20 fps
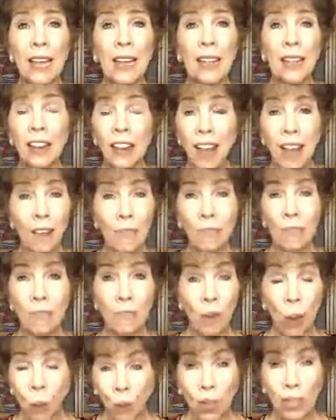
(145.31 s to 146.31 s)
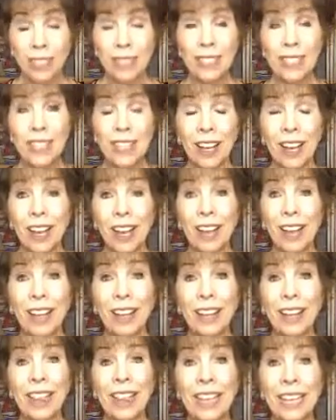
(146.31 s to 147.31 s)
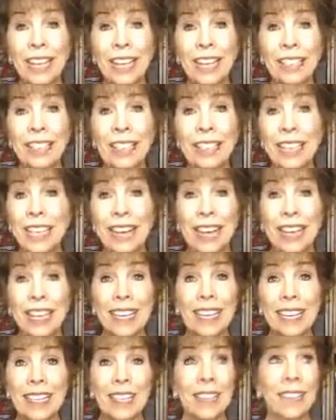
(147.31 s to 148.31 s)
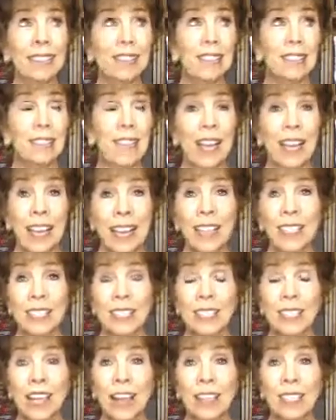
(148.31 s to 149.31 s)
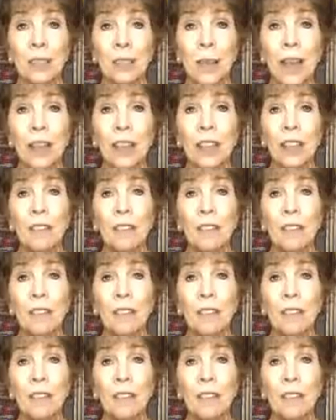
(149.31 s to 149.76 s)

they're not focused on the things like I just talked about.